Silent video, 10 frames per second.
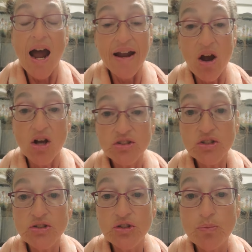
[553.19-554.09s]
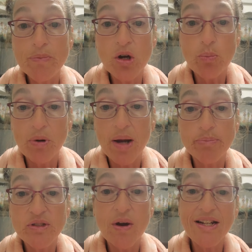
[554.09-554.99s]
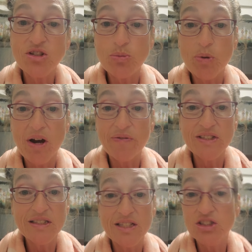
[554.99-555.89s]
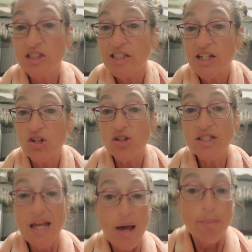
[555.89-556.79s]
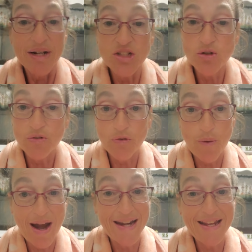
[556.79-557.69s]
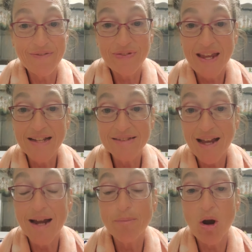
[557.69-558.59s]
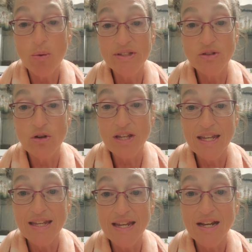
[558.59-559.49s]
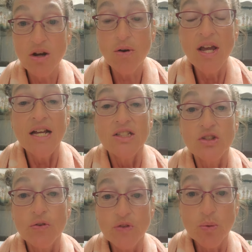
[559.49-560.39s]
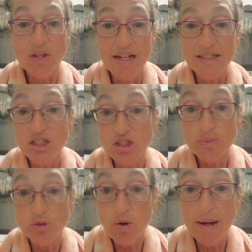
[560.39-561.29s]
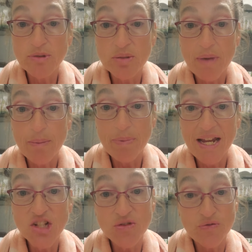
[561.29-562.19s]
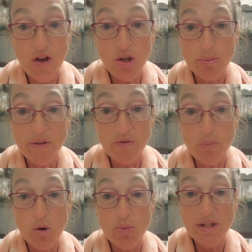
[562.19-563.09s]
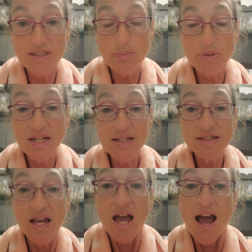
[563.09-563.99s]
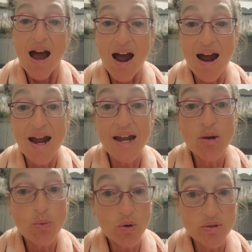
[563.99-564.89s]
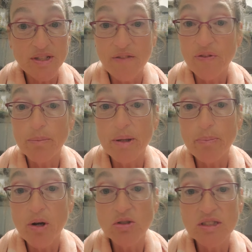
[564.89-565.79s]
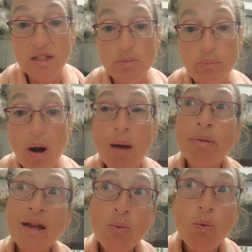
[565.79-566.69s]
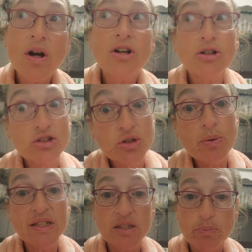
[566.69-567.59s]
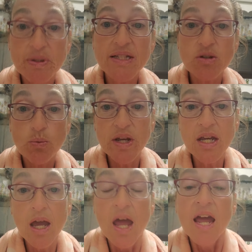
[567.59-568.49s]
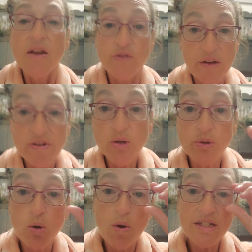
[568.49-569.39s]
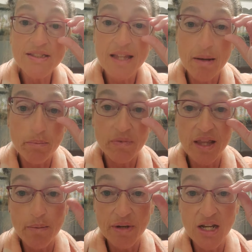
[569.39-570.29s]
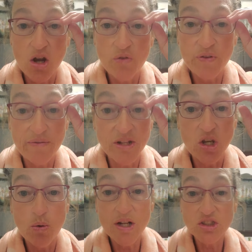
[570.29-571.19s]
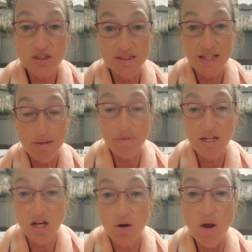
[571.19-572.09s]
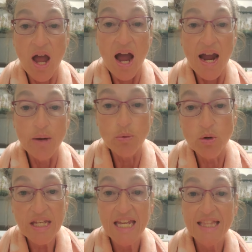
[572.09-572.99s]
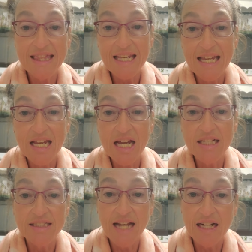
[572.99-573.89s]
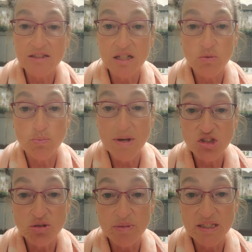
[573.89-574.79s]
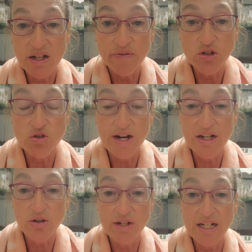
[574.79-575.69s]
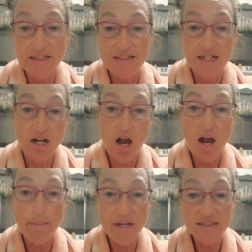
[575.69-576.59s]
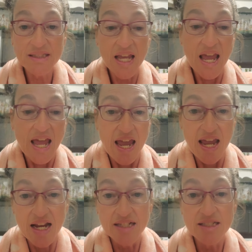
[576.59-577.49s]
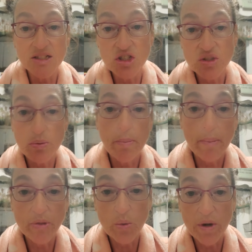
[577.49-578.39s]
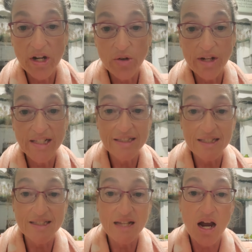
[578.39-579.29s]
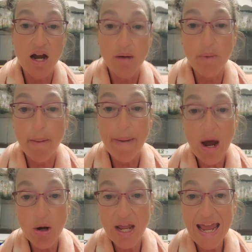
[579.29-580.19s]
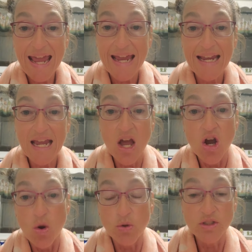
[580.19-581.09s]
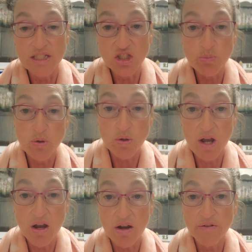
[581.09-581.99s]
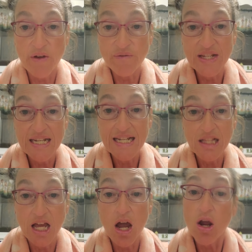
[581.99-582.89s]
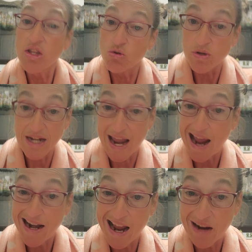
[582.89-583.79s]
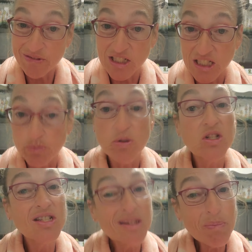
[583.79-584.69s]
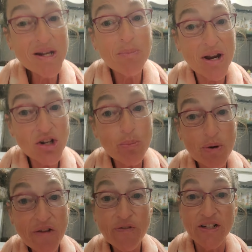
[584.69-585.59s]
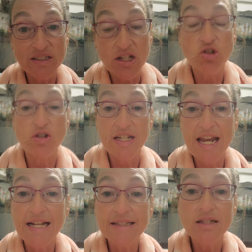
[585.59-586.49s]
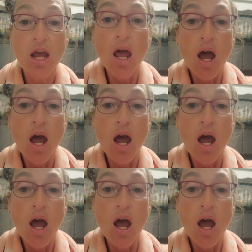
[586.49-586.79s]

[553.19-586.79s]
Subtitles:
I also do meal prep, so I do breakfast, lunch, and dinners. But I do a variety of things. I'm always cooking keto. So if you would like to subscribe to my page and follow me for more recipes, I will definitely be posting probably 1 or 2 recipes a week. If you have any requests, let me know. If you have any questions, let me know. I will get get the exact measurements of the dry ingredients in the comments. And just remember the wet ingredients is about a quarter teaspoon of vanilla. You can add a half teaspoon, just depending upon your preference, on your taste.